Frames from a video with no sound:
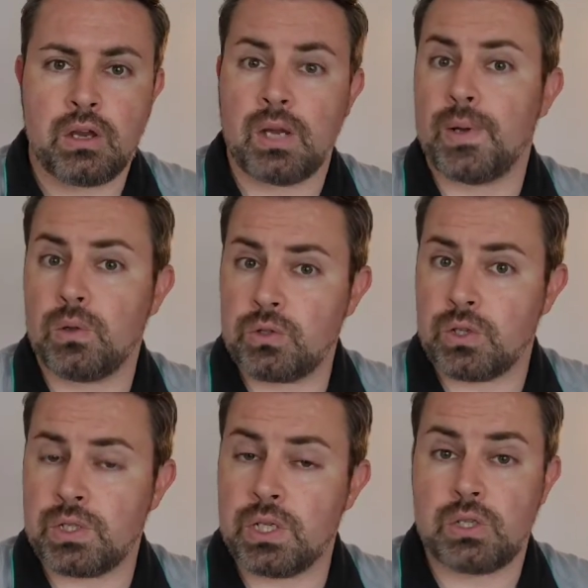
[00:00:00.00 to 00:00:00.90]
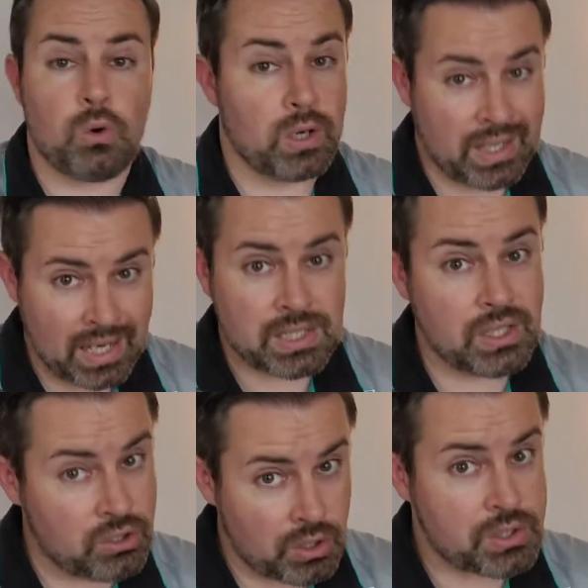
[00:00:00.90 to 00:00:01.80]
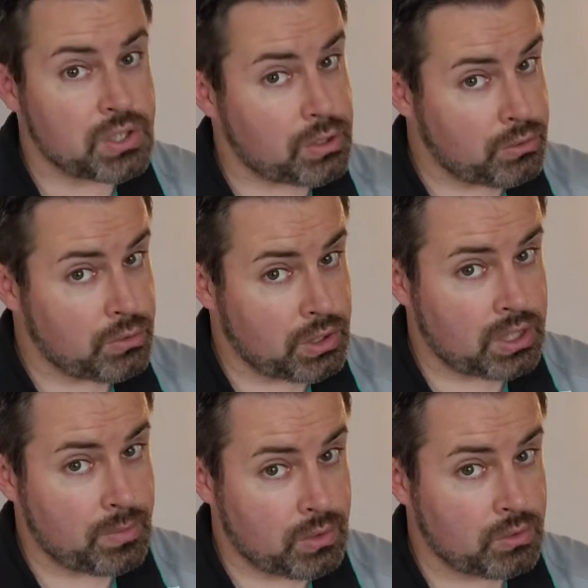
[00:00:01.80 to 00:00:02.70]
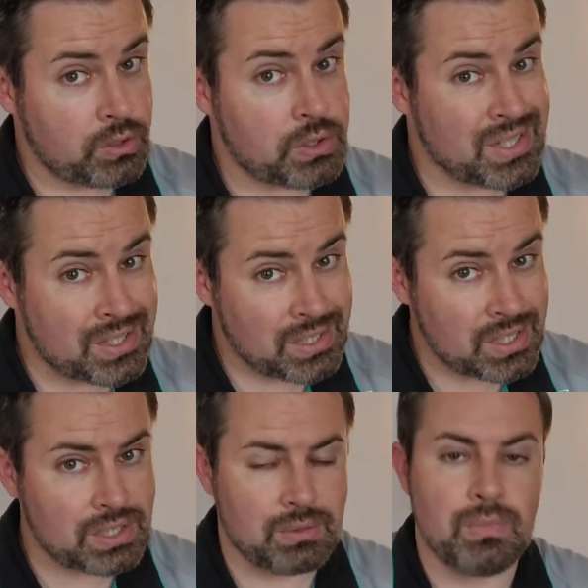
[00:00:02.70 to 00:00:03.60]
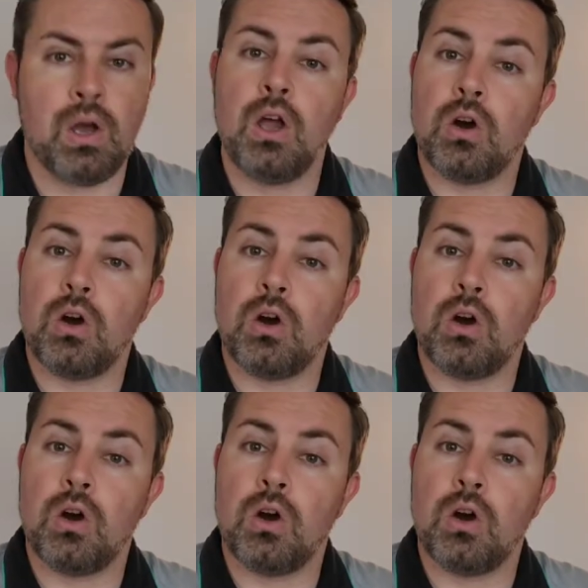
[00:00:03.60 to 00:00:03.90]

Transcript: Criminal justice, or getting justice through the criminal justice system,